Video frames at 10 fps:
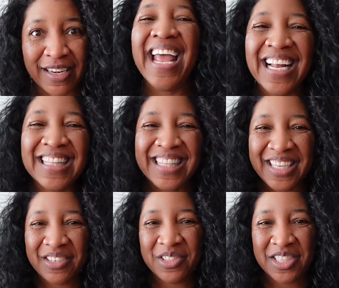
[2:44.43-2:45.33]
In a
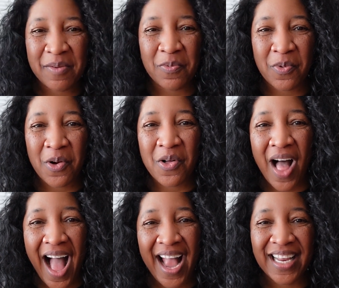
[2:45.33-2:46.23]
leadership
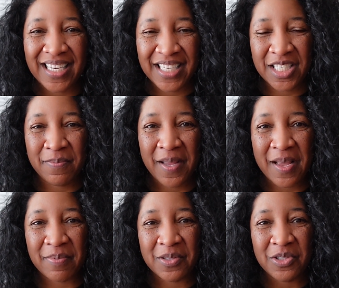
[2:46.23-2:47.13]
role, I need to be
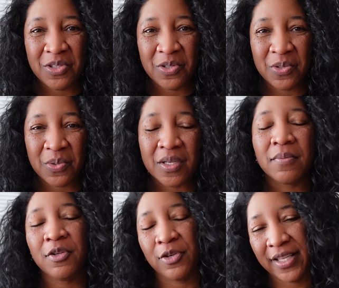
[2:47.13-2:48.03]
able to
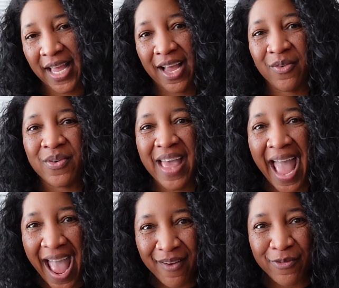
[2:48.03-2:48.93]
communicate with
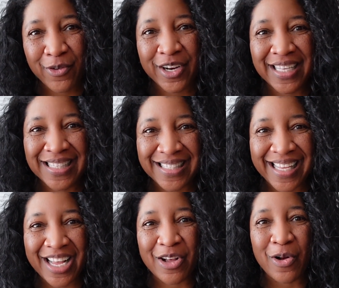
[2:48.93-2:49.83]
every
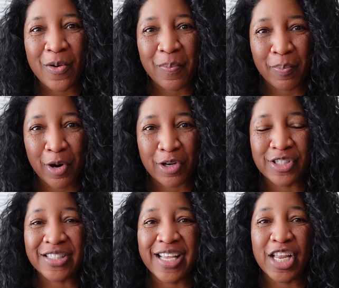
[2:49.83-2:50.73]
single
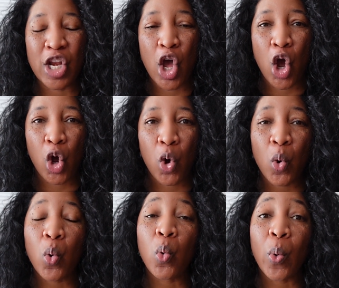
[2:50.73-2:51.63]
person
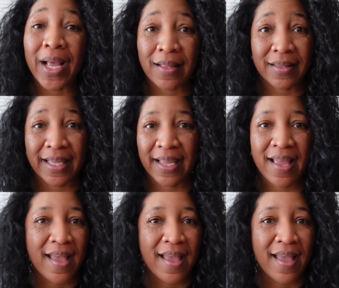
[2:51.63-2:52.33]
quickly.